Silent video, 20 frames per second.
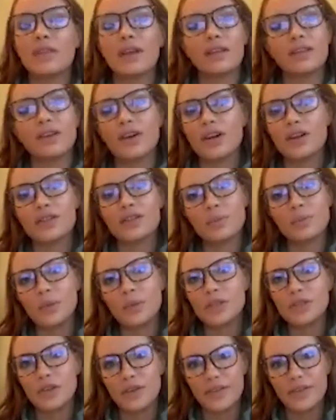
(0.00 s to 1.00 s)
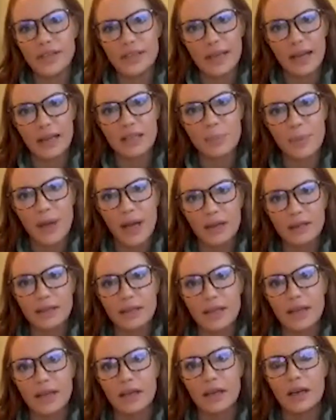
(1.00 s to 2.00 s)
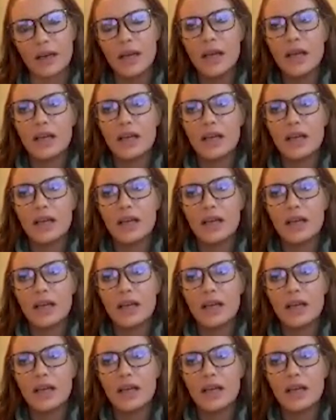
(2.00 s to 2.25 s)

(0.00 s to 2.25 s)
like the customer service aspect and,